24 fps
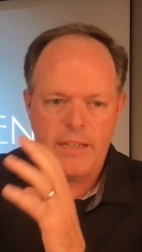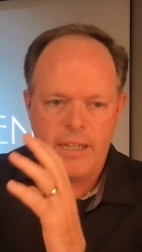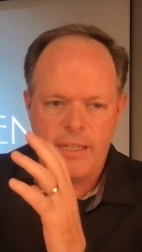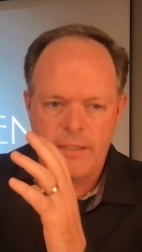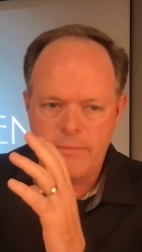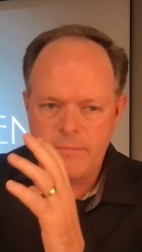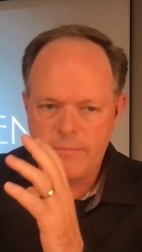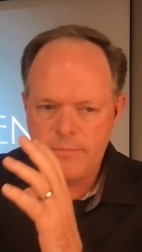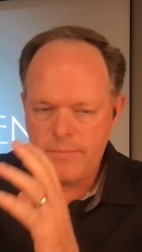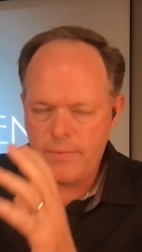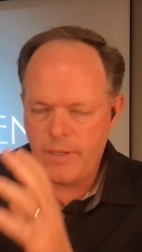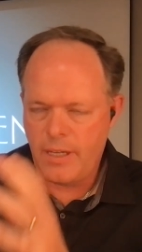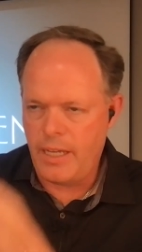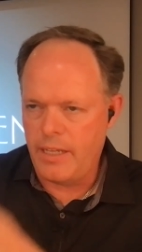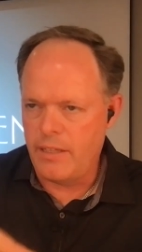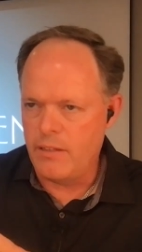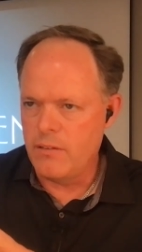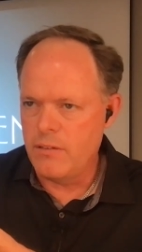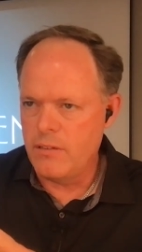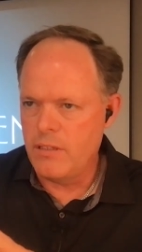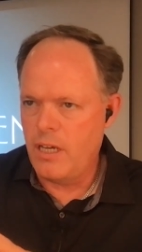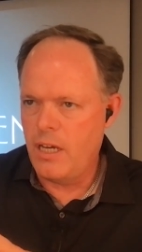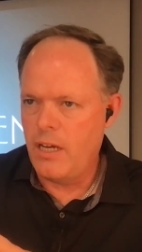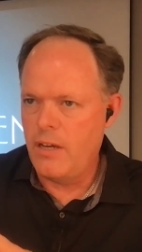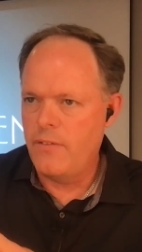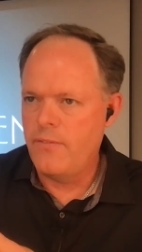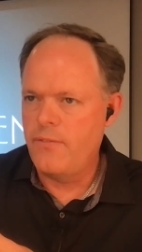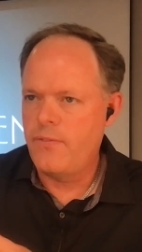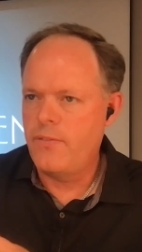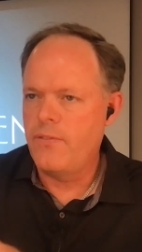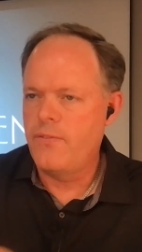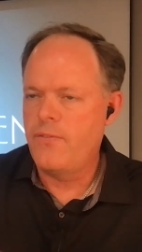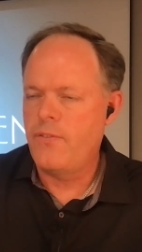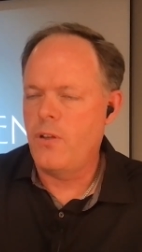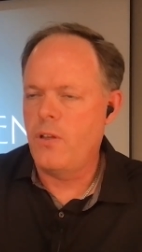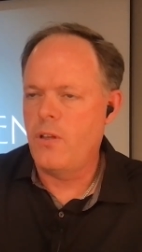I love
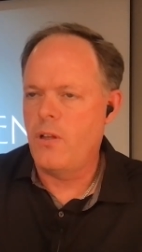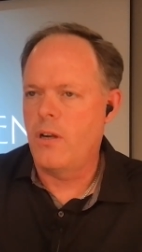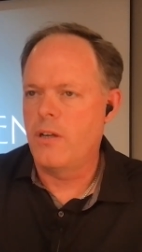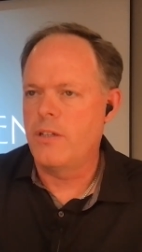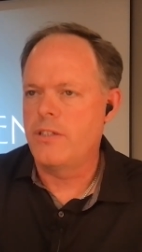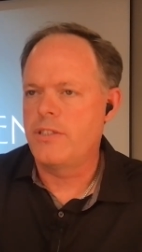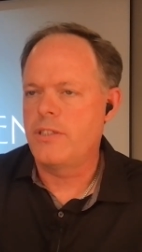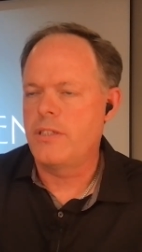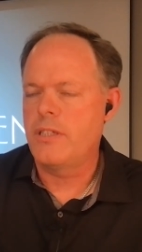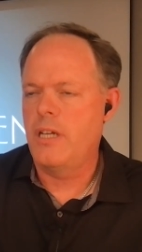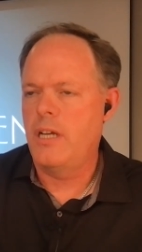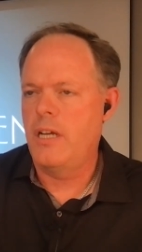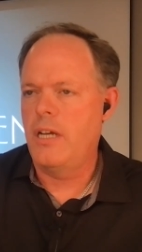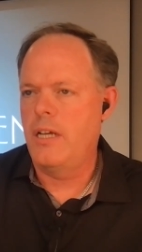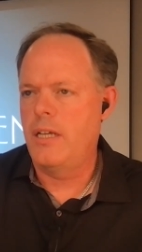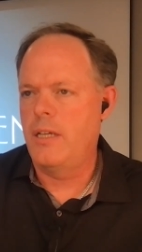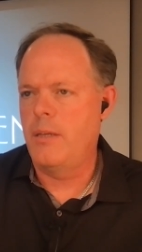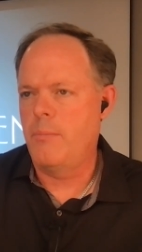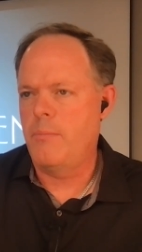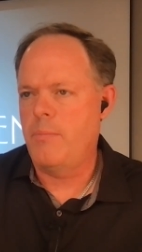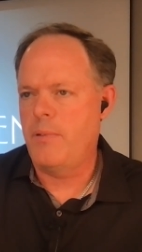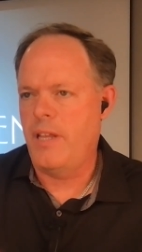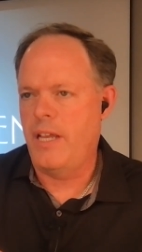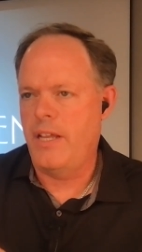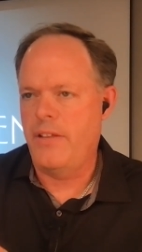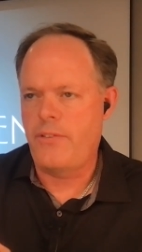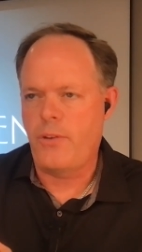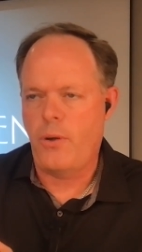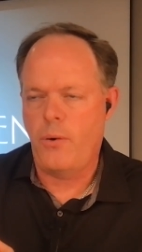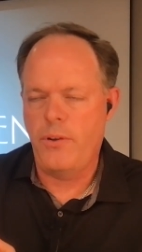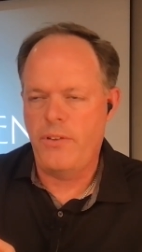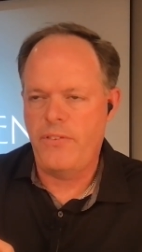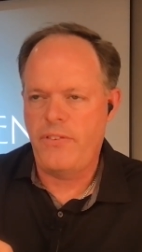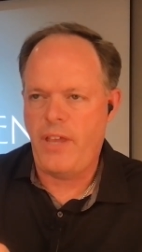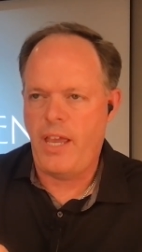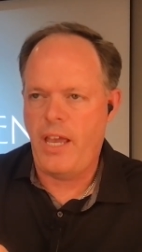full arch implants,
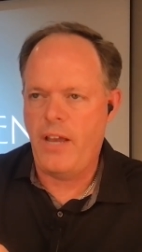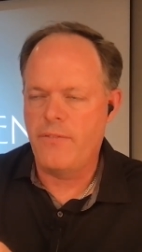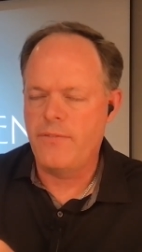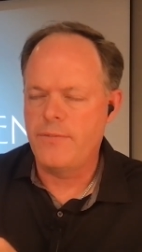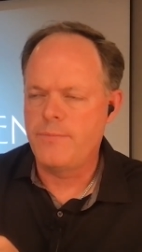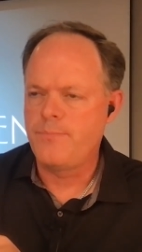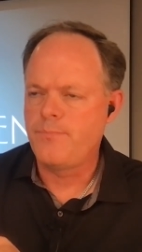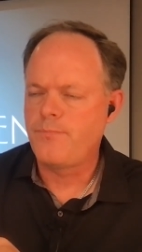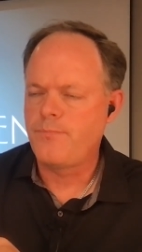always have.